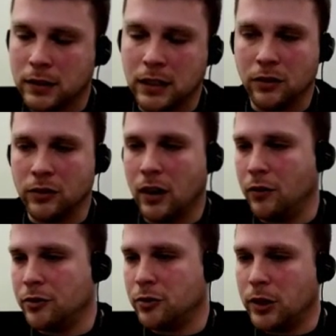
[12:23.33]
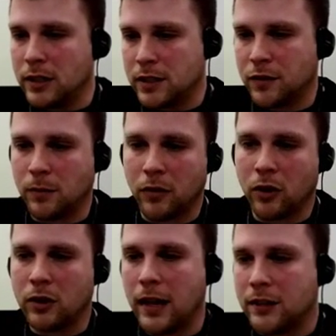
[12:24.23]
either other students from other
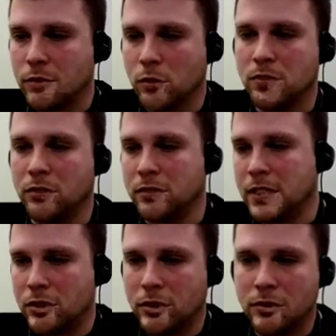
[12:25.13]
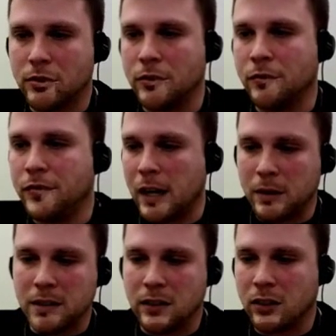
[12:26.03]
classrooms or teachers or
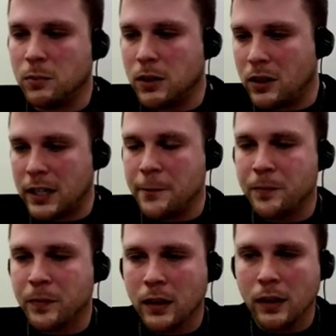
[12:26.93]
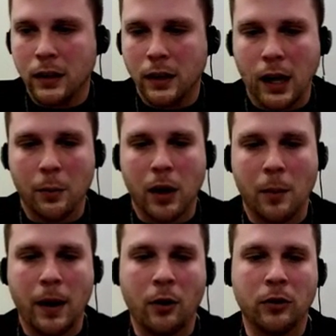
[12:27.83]
families in the community
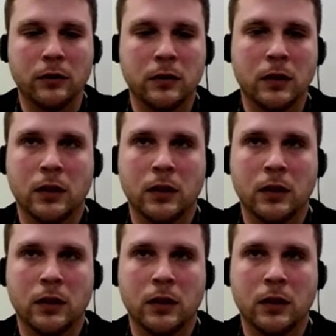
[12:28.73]
about,